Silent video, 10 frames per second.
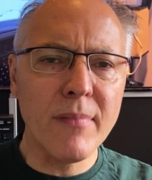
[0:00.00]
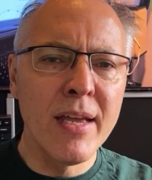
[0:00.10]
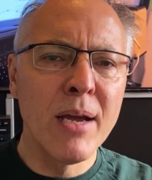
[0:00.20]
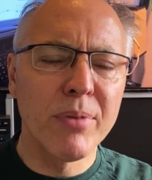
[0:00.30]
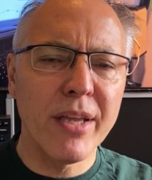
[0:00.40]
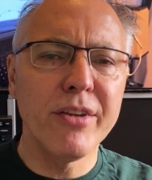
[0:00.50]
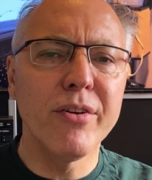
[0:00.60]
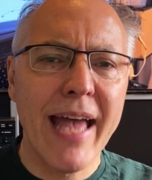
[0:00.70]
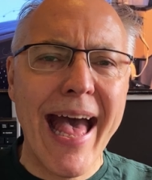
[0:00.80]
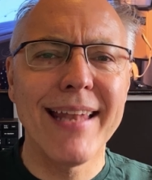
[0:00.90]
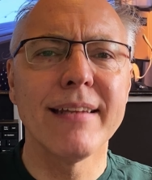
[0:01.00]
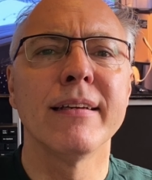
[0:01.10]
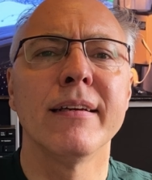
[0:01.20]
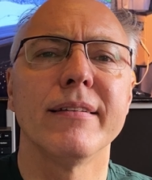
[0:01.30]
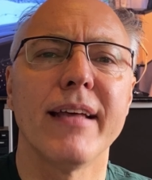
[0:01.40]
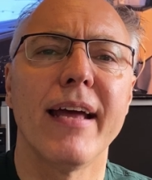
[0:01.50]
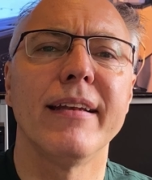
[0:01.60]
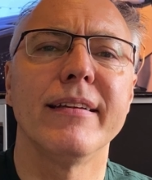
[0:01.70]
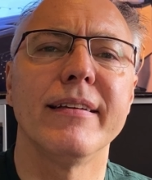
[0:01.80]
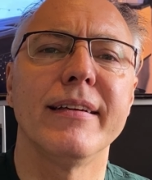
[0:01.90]
But then you can
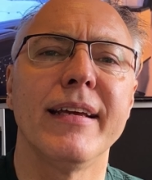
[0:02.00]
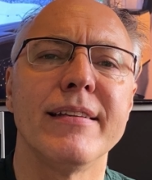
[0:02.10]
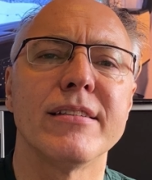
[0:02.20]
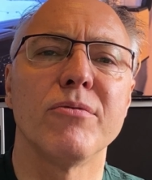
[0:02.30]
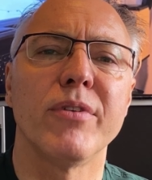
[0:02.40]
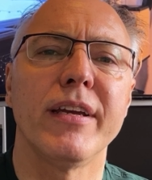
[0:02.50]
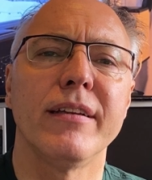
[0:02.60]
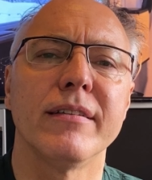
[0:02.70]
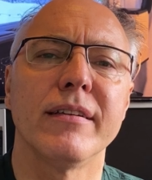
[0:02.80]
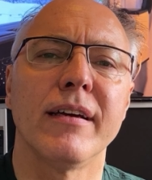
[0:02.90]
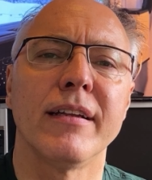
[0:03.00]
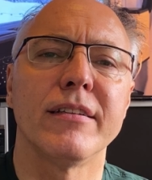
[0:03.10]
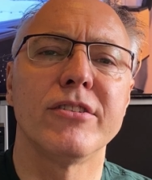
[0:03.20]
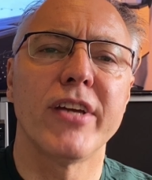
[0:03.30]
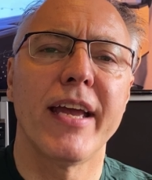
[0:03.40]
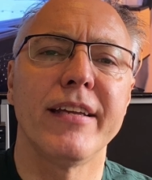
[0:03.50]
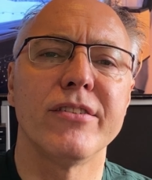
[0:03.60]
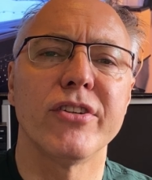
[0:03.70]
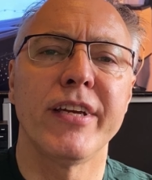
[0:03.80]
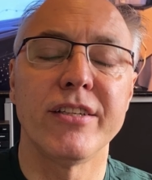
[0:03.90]
then intervene and
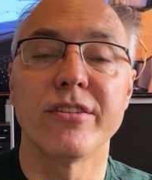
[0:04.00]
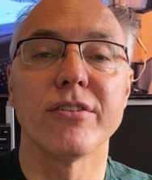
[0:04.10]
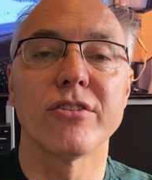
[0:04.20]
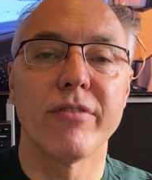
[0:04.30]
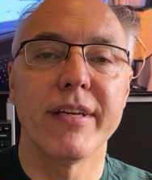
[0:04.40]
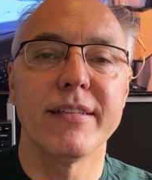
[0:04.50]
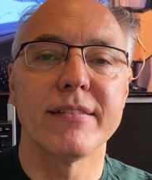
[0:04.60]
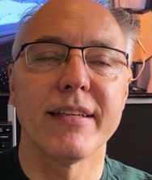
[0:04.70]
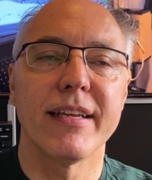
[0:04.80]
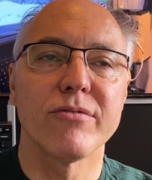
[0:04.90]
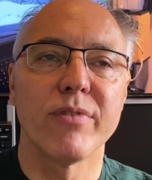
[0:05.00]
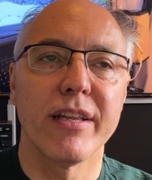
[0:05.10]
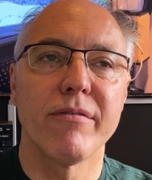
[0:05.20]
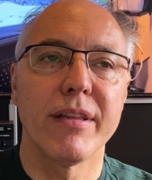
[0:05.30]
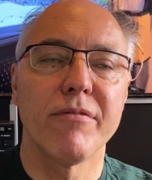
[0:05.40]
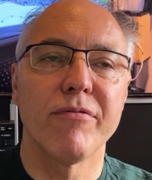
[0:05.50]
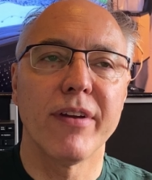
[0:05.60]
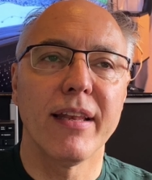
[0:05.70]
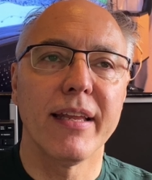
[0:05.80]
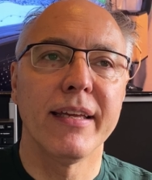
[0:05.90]
change each of the screens. It is really, really
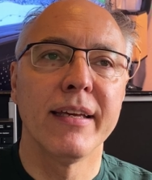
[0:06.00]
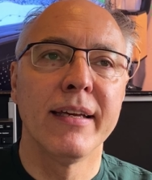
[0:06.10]
fiddly.